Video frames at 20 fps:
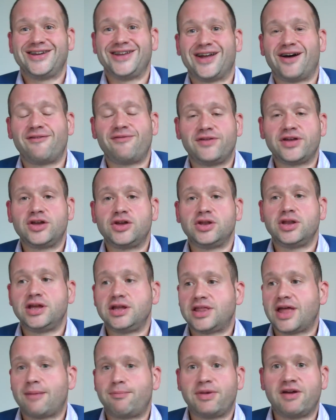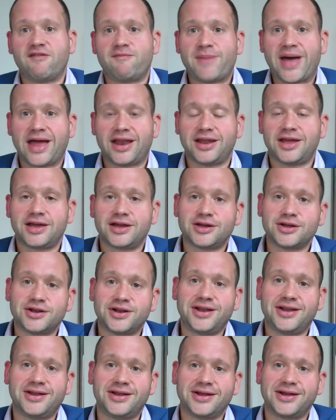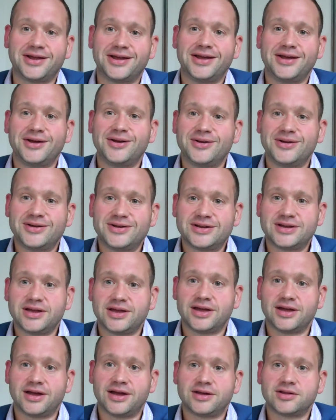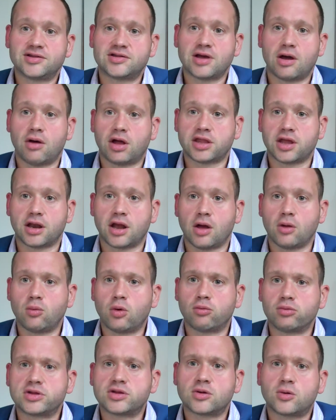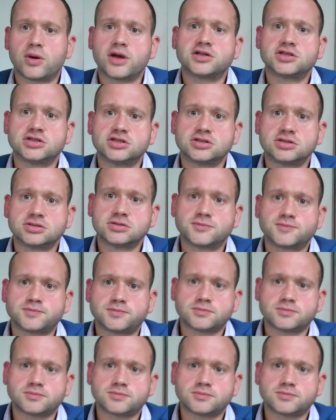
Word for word: you know, I think you need that bit of panic and yeah. So I don't know. What was the question?